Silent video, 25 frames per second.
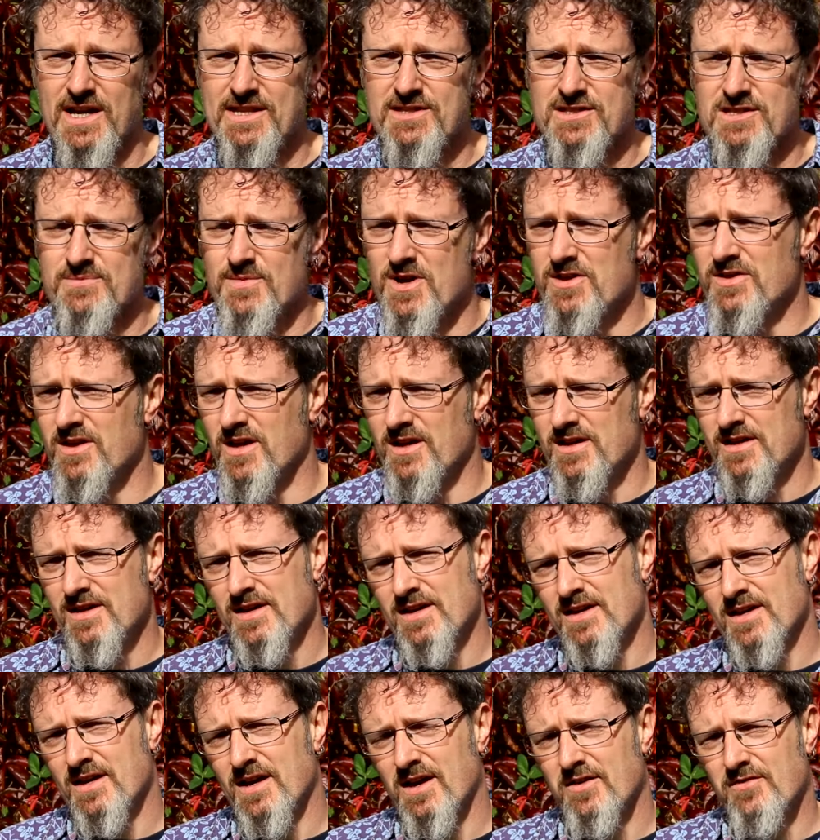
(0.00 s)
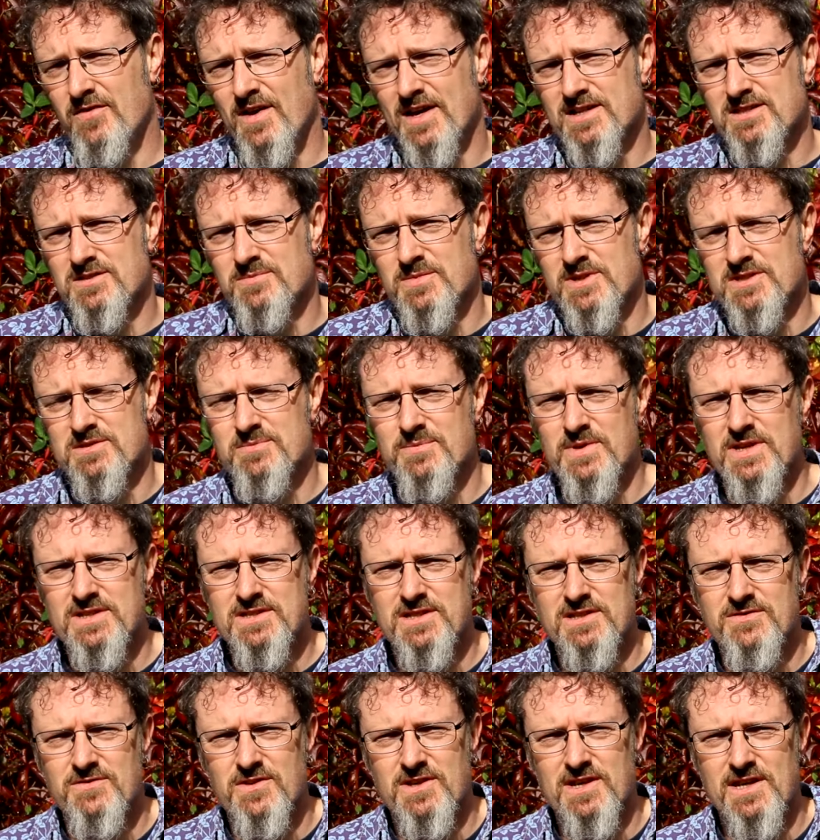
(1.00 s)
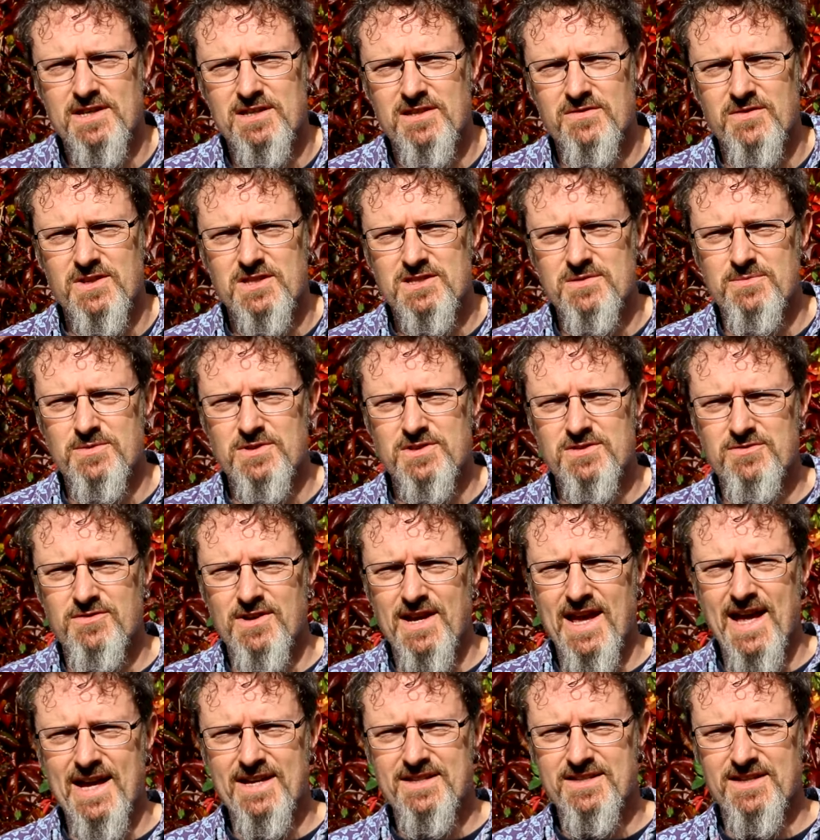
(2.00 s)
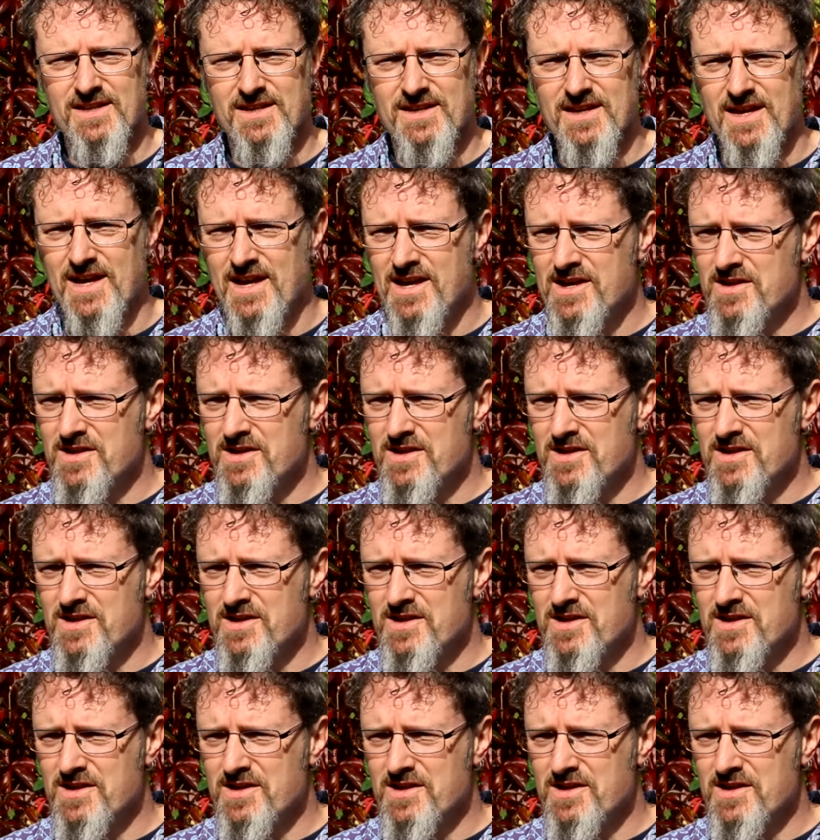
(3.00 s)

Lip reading: and some other effects and bits and pieces for Native Instruments Reactor.